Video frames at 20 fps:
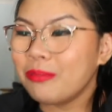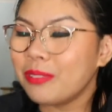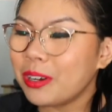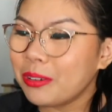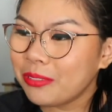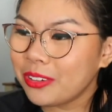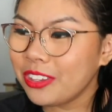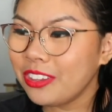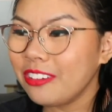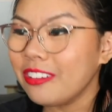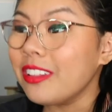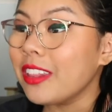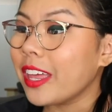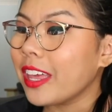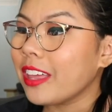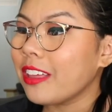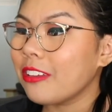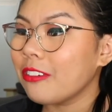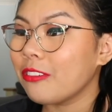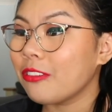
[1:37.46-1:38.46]
what would you
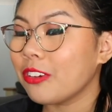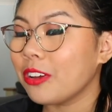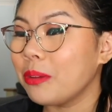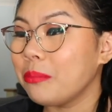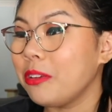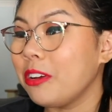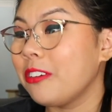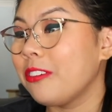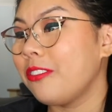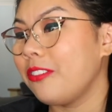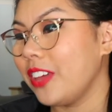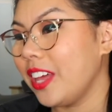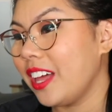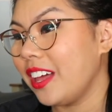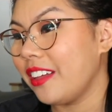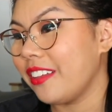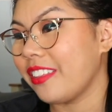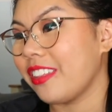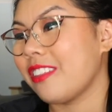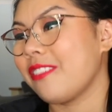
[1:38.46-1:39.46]
like from your
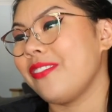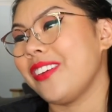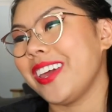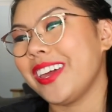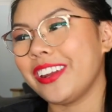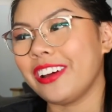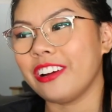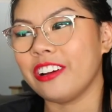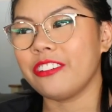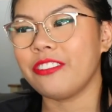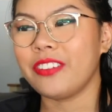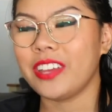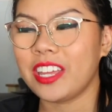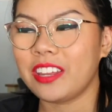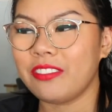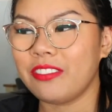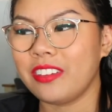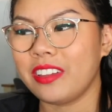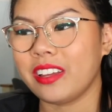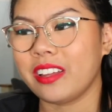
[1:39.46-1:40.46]
fans, fan art,
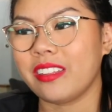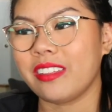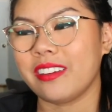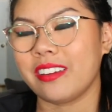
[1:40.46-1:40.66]
fanfics,